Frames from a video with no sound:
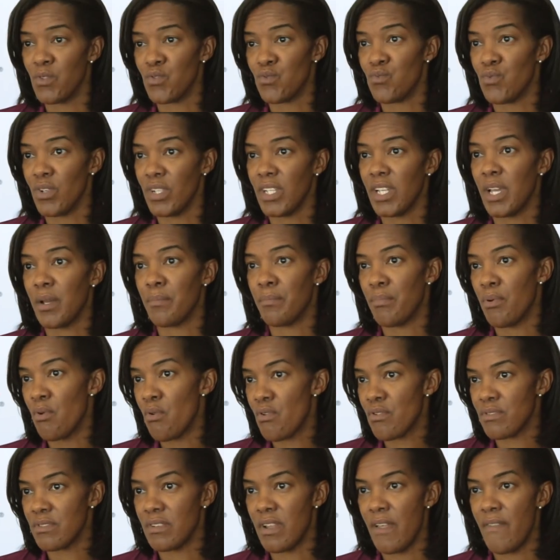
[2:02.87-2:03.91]
was really
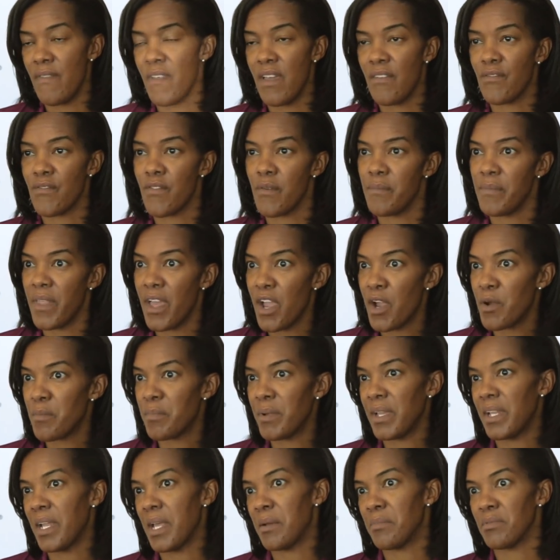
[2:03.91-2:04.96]
important. And then from there,
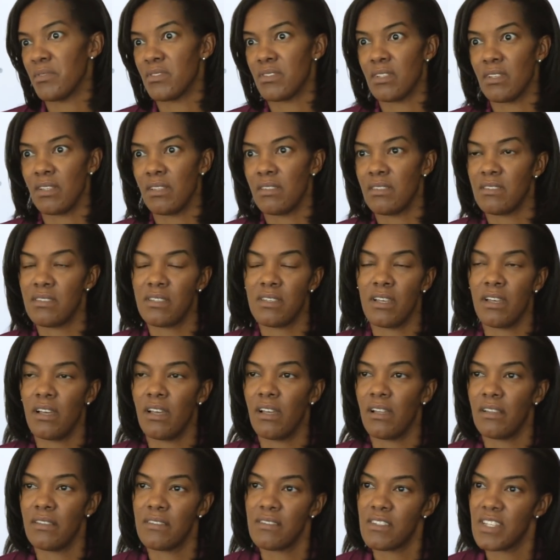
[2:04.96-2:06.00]
being able to,
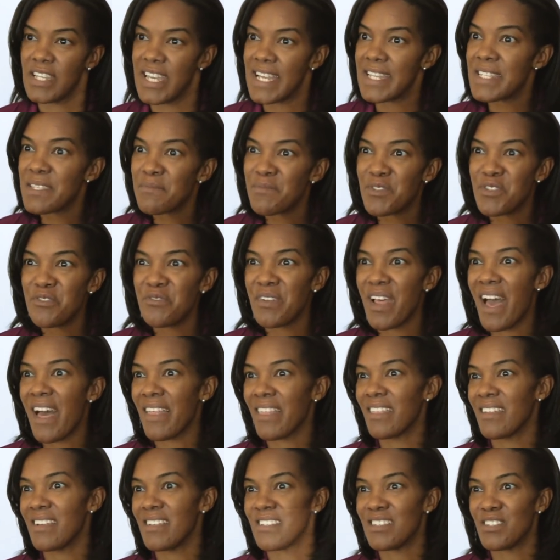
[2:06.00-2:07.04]
to, to get some student
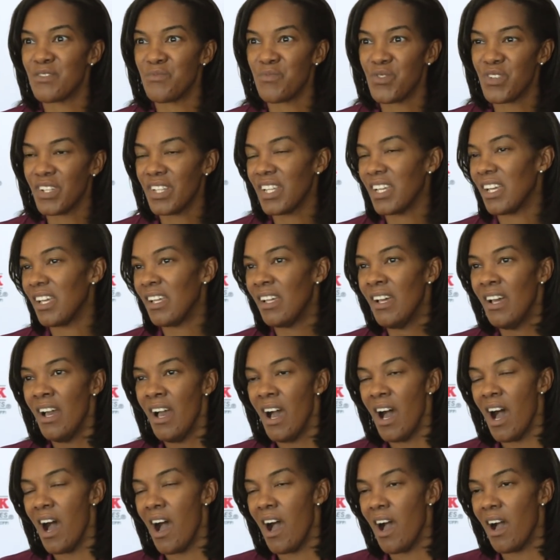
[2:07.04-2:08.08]
athletes and really
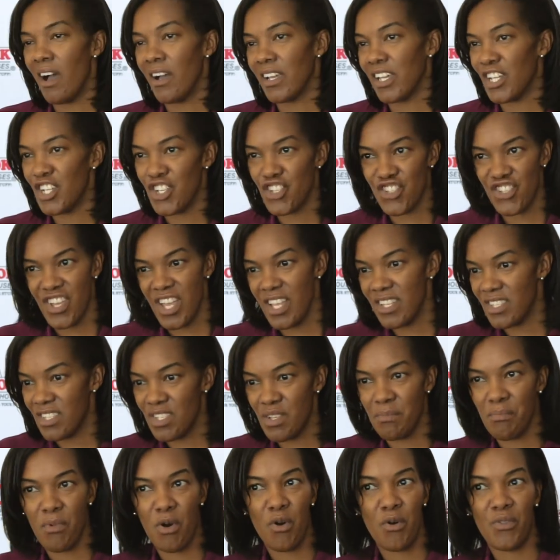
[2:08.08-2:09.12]
uh, get a chance
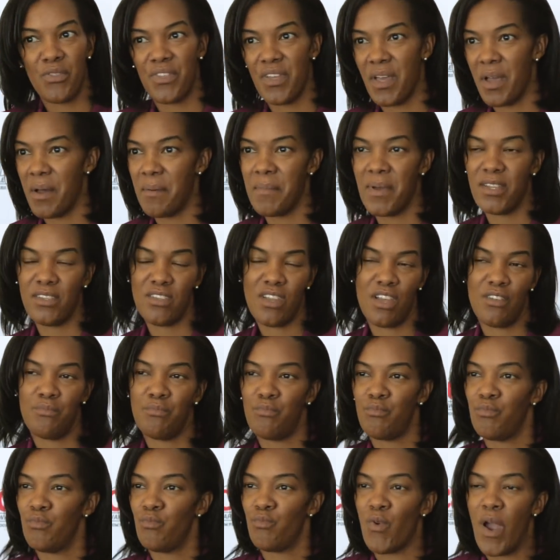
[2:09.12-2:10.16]
to mold them and,
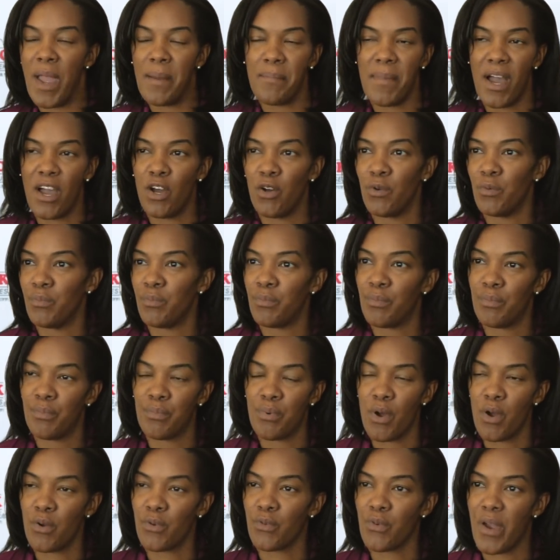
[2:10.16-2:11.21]
and write my own
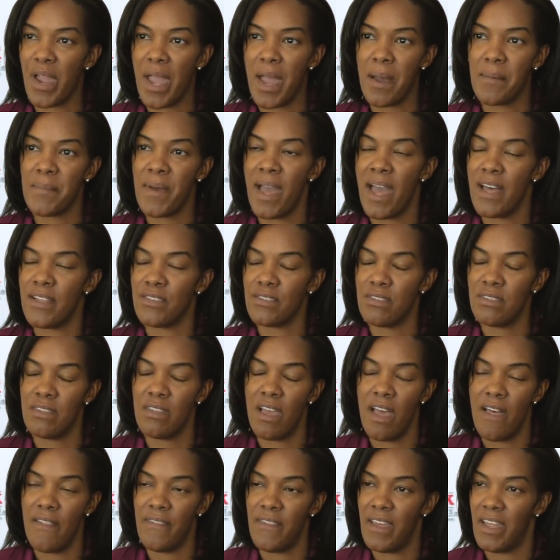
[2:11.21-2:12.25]
program. And,
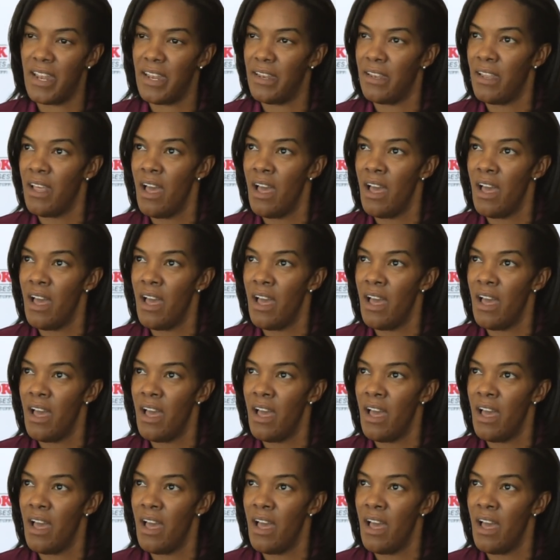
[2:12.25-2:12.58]
and then